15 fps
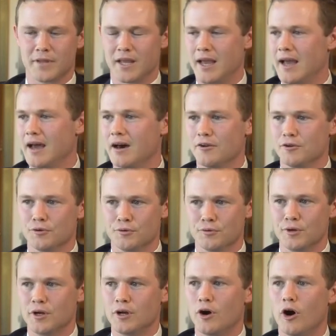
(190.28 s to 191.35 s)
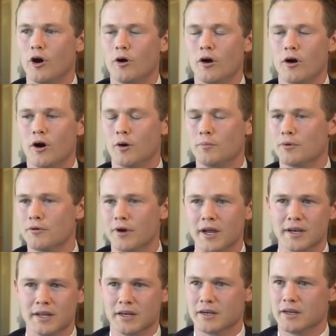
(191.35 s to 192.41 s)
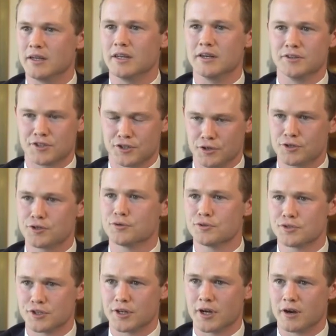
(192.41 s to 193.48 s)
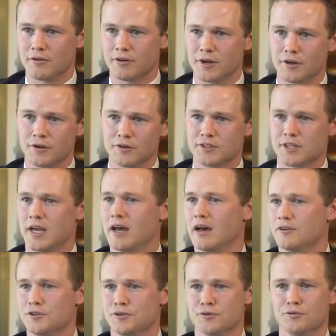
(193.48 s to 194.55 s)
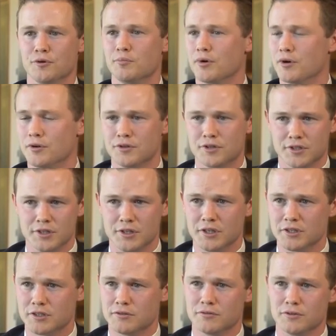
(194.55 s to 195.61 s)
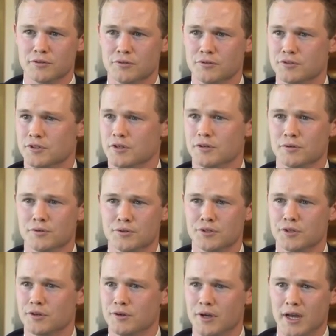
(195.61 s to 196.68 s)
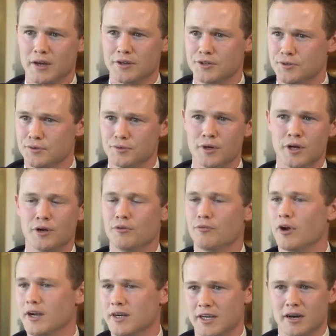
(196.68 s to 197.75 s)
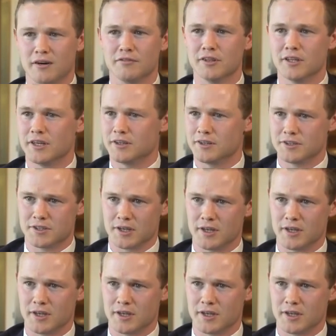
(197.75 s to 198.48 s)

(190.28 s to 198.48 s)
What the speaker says: how to operate in social scenarios, how to approach the interviews, and also how to write cover letters